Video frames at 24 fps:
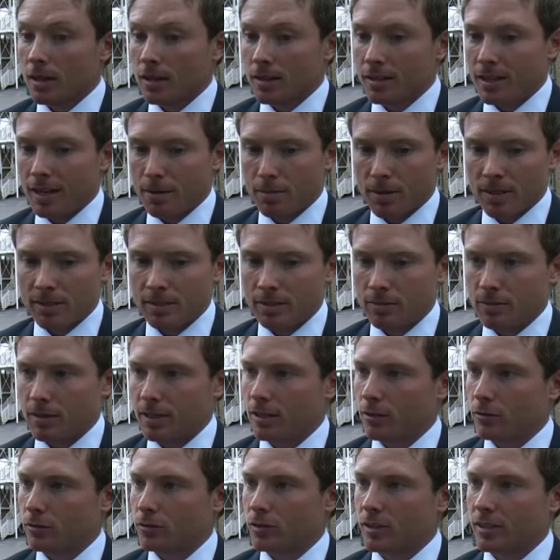Yeah, massively.
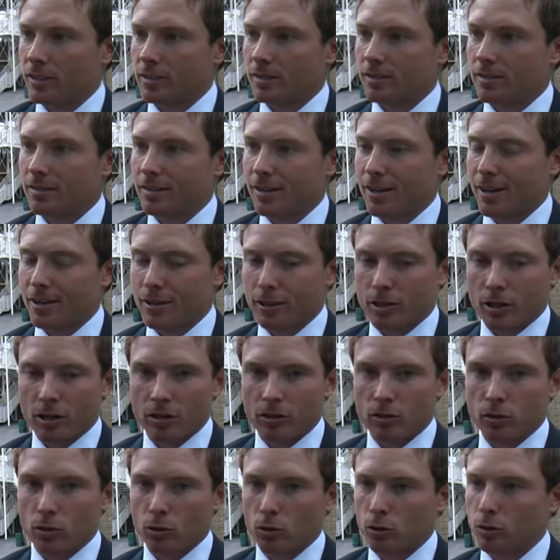Obviously, it's uh, the kind
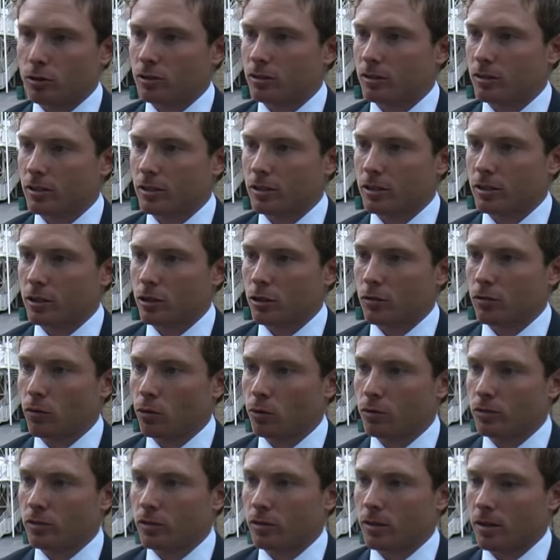of tours that you look
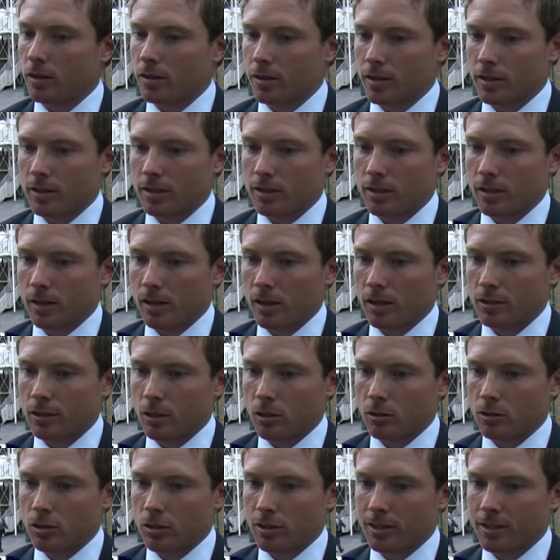forward to. I think uh, you know
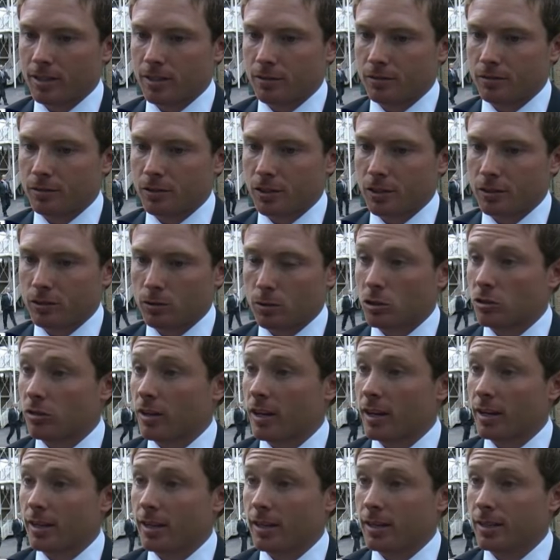I was lucky enough to go to
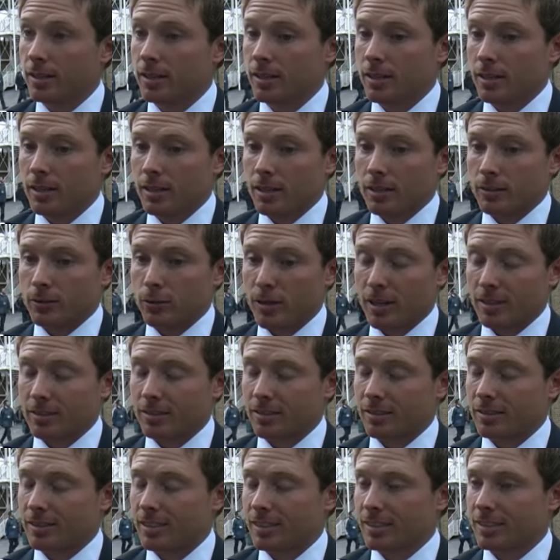Australia, two
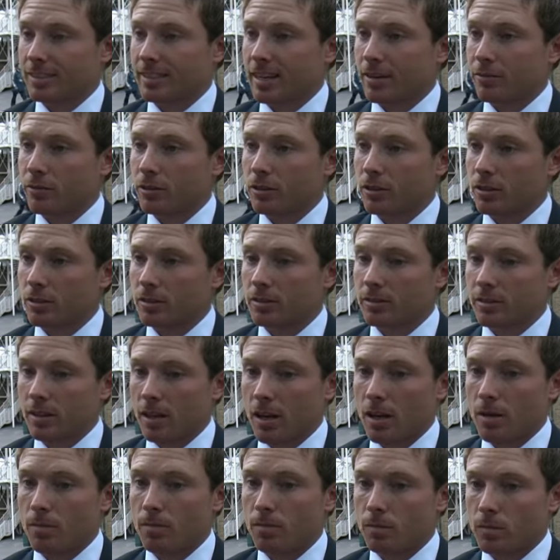thousand six, seven, and
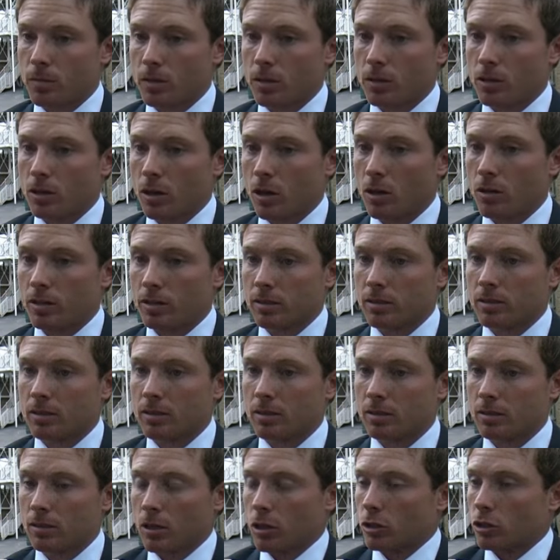um, you know
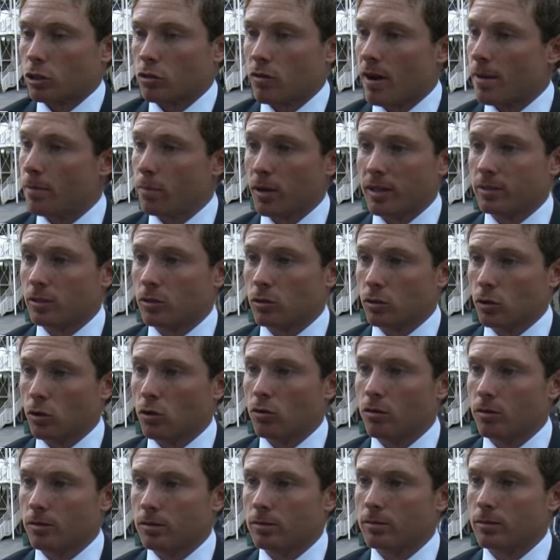it's you know it's a great place to
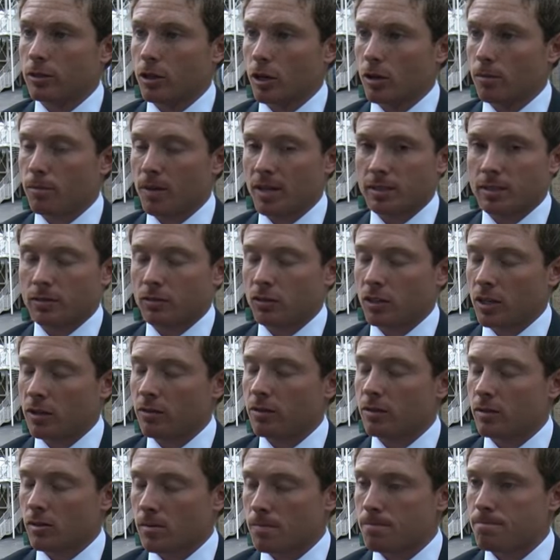tour, and you know a massive
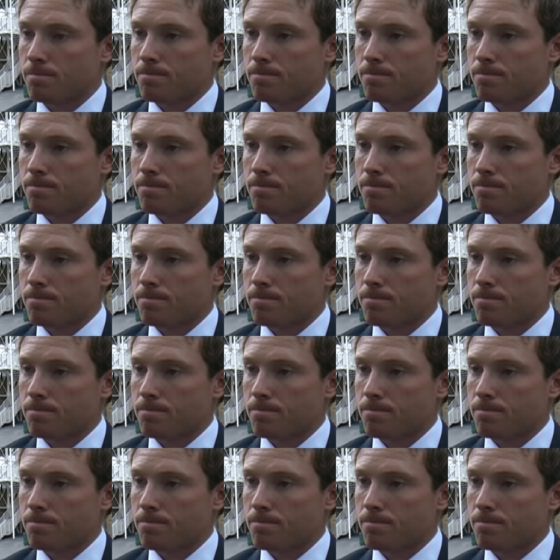series.